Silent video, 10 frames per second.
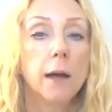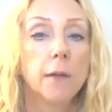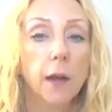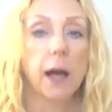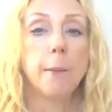
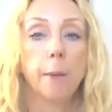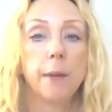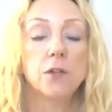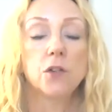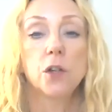that come up
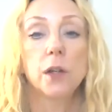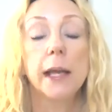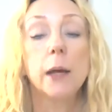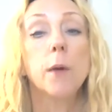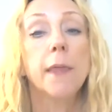
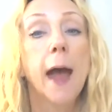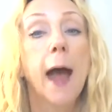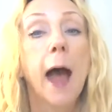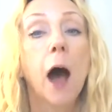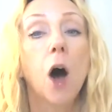instantly without
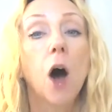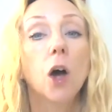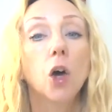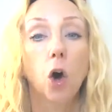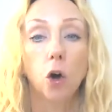our
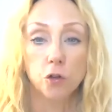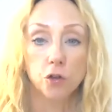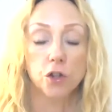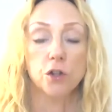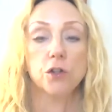
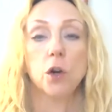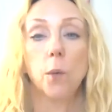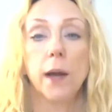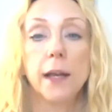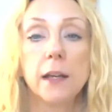conscious
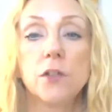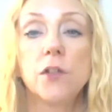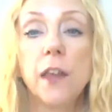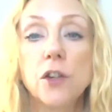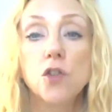awareness.
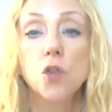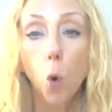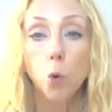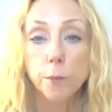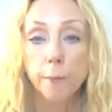They're just
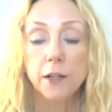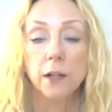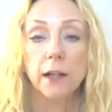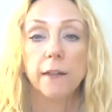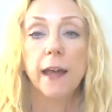
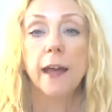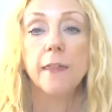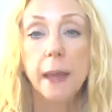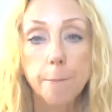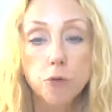automatically there,
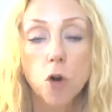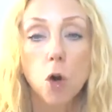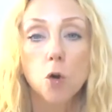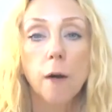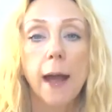they're
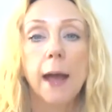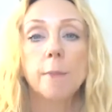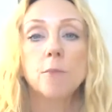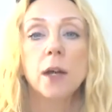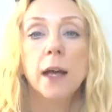
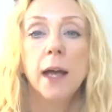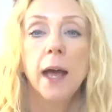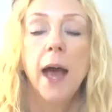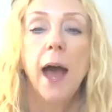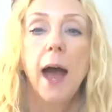programmed.
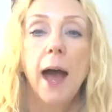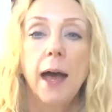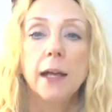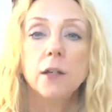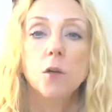
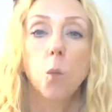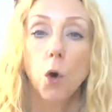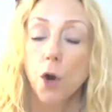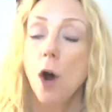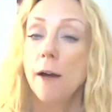And
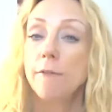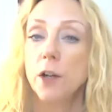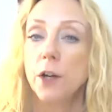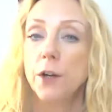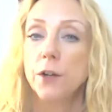what I've
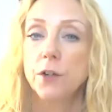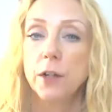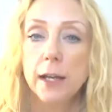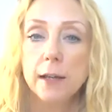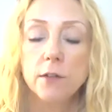learned
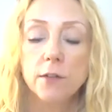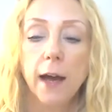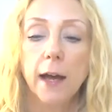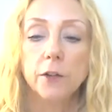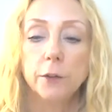is
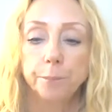that,